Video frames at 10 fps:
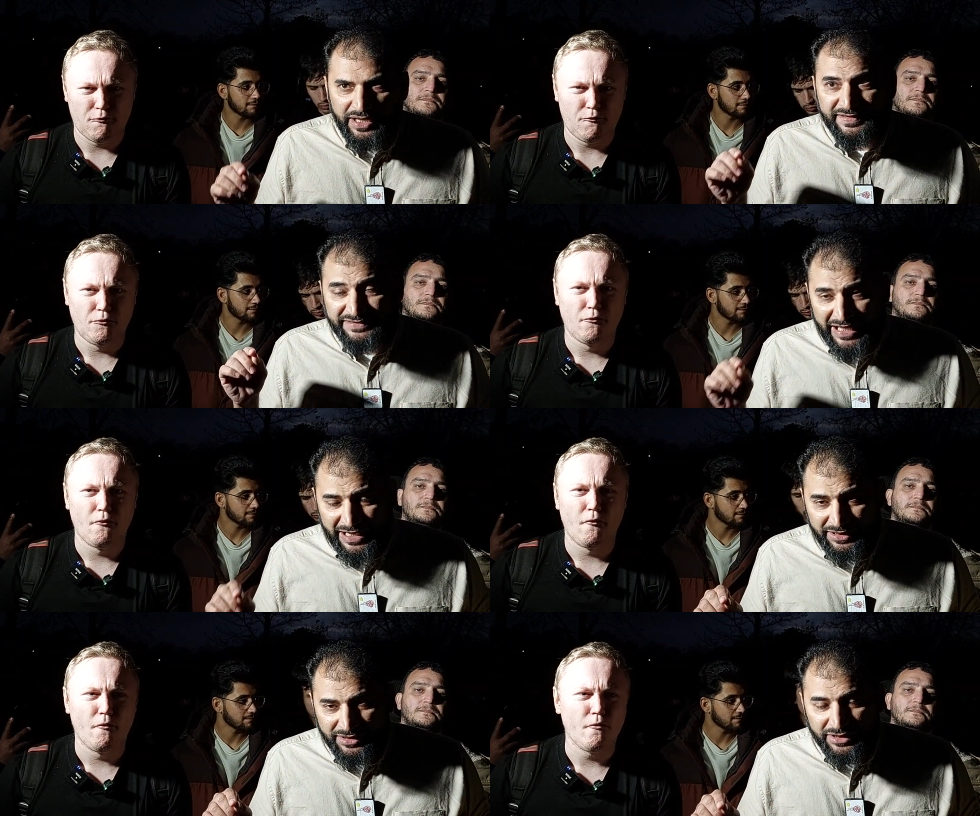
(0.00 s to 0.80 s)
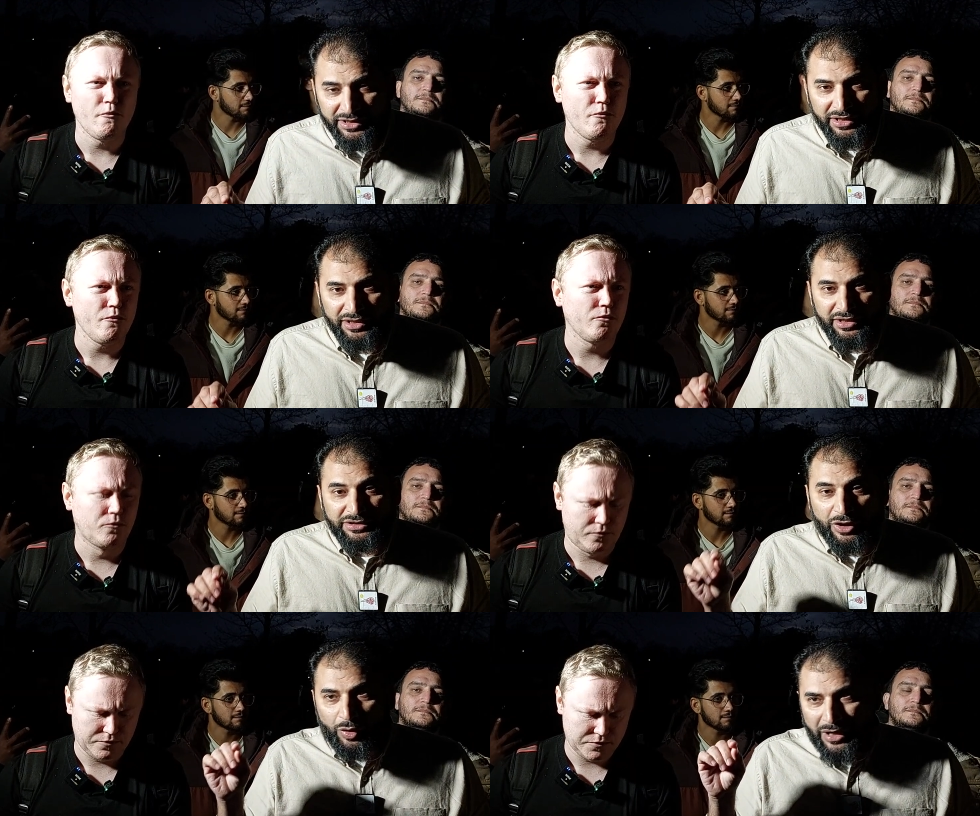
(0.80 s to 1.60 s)
Speaker 1: he said,
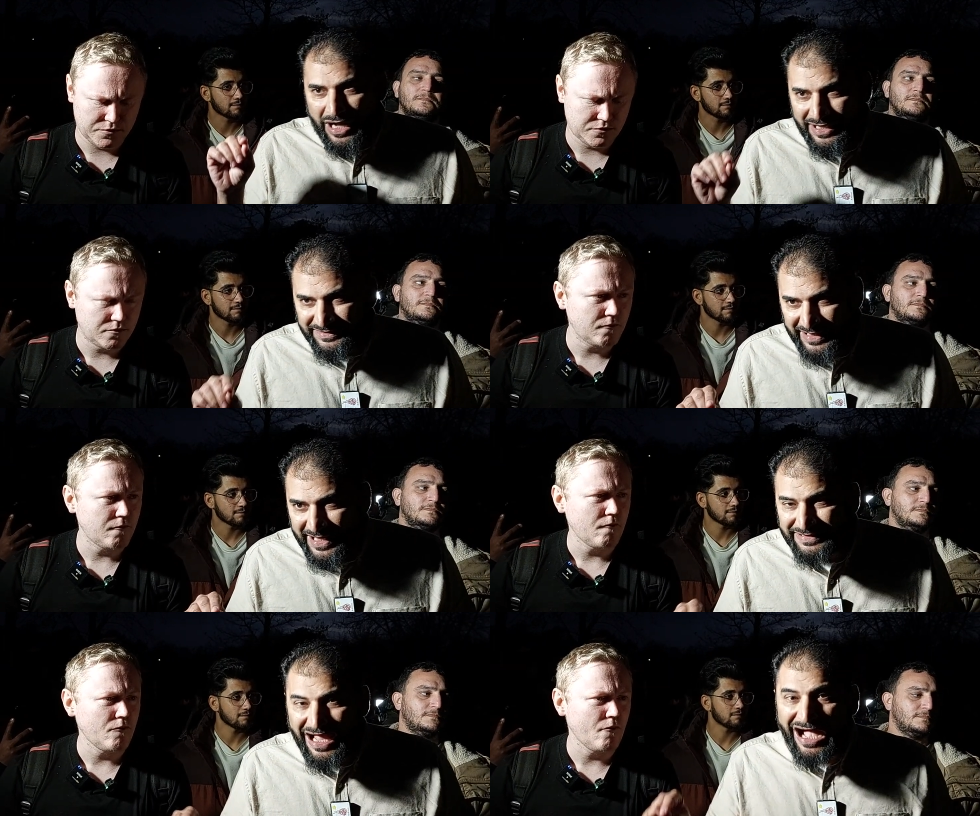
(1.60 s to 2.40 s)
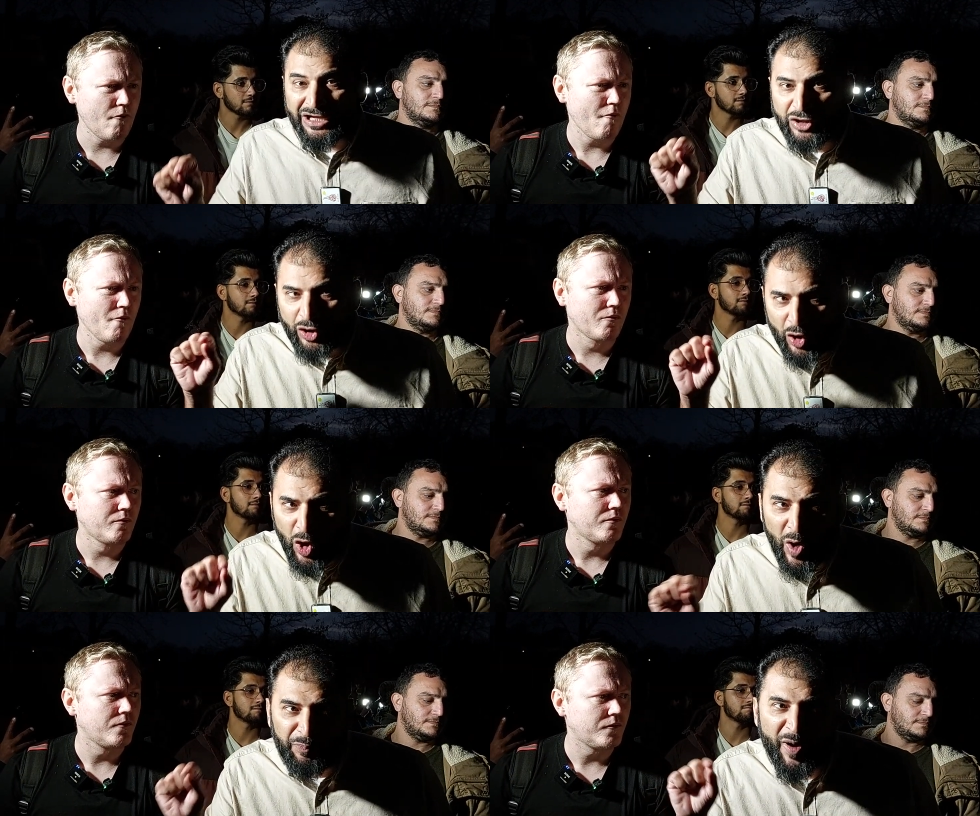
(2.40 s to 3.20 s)
the Quran says a
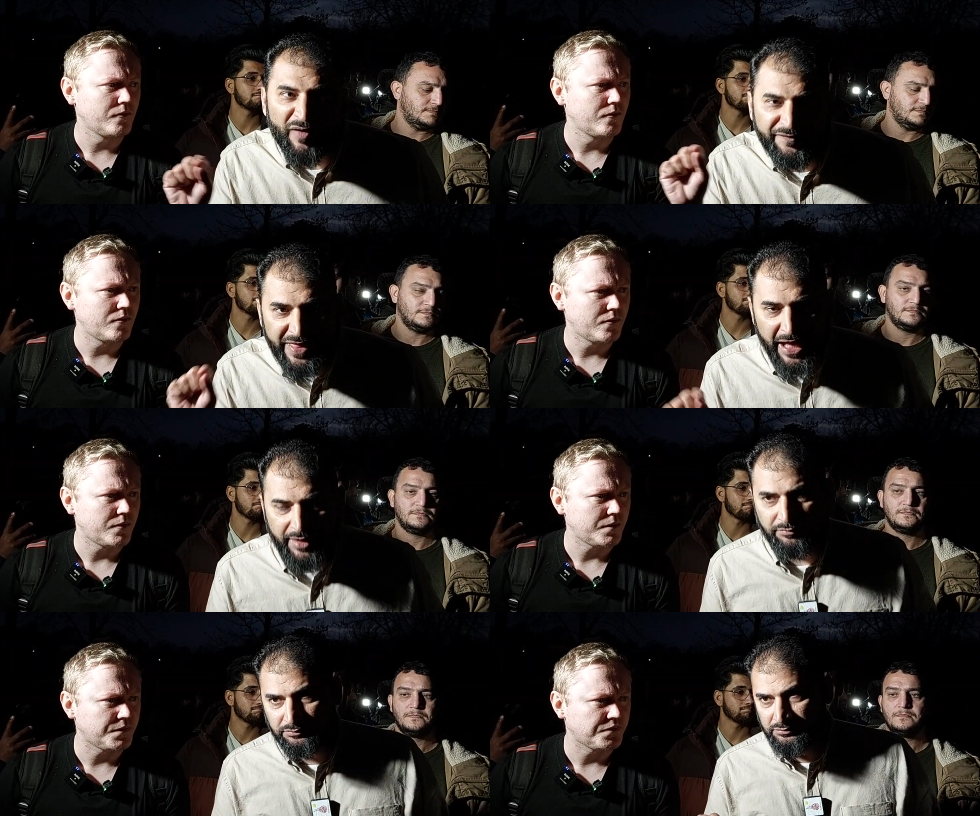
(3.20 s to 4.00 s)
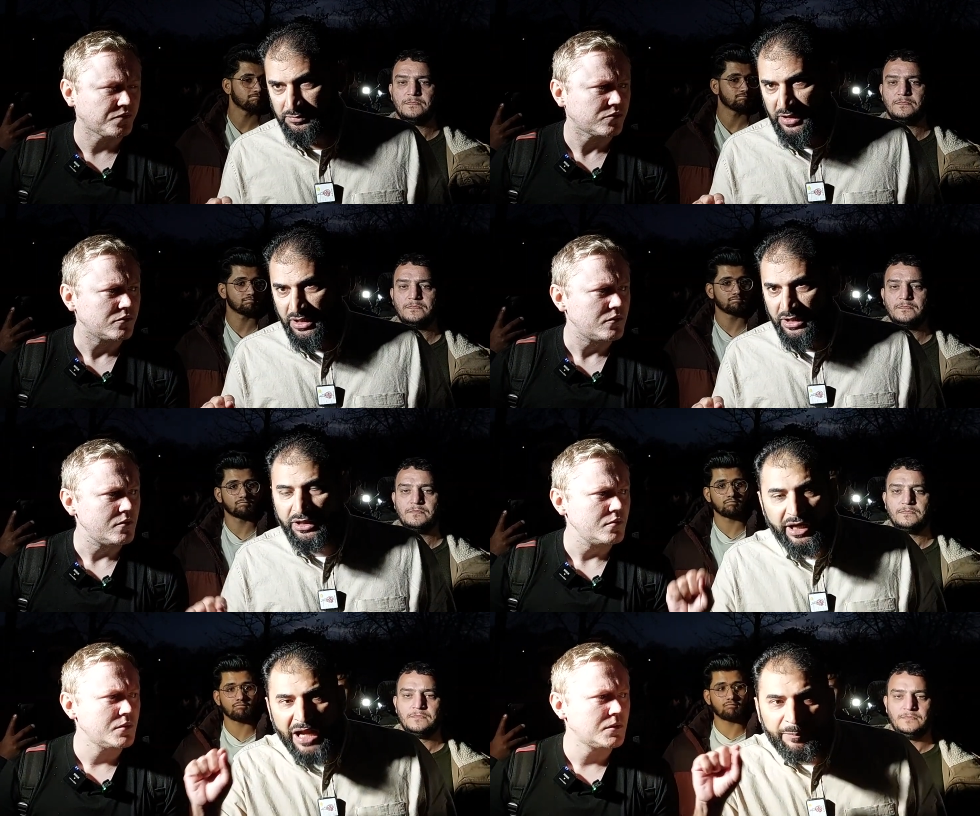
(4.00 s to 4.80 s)
group of them
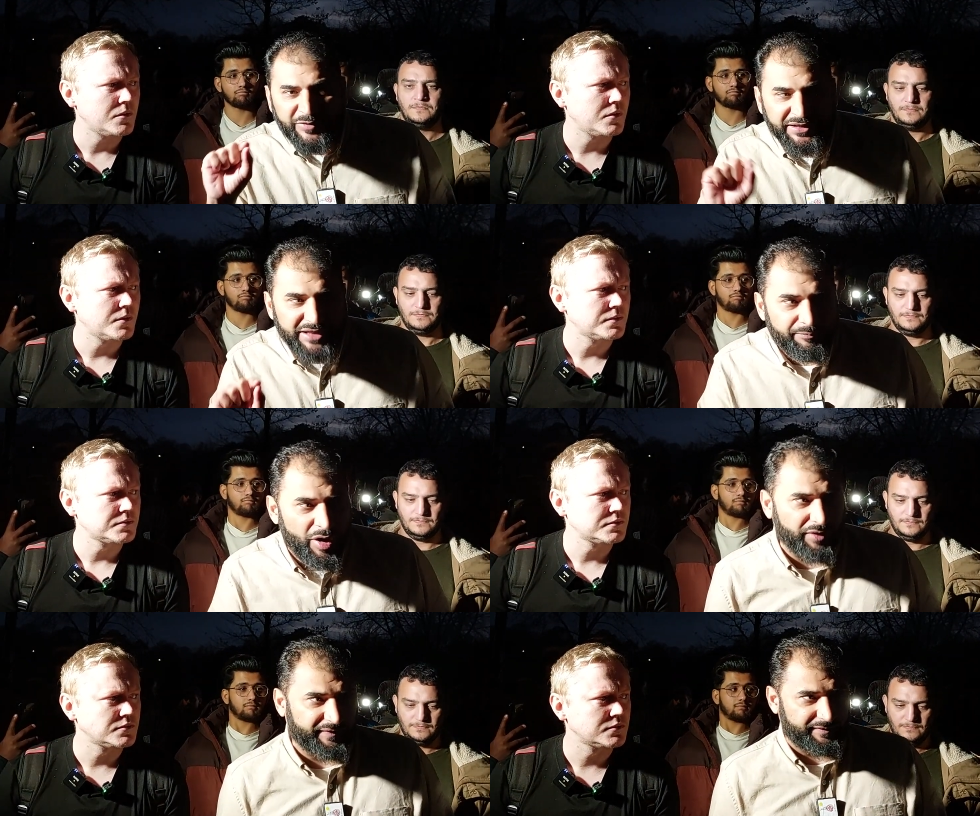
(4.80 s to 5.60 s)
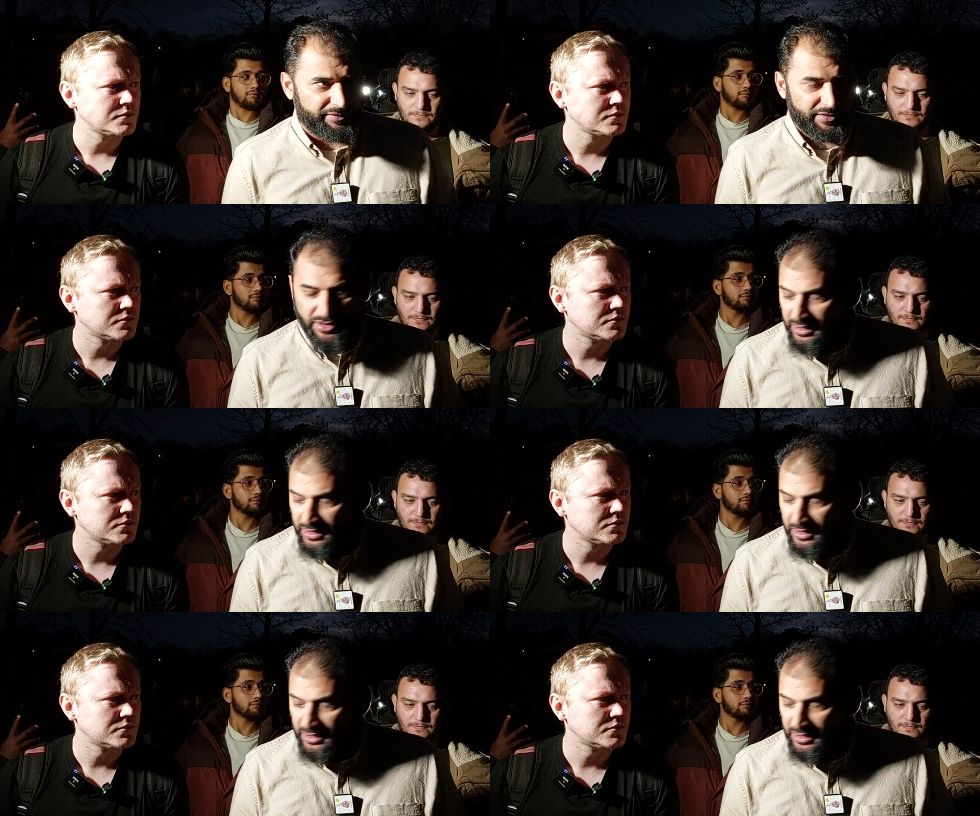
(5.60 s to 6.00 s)
corrupted the books.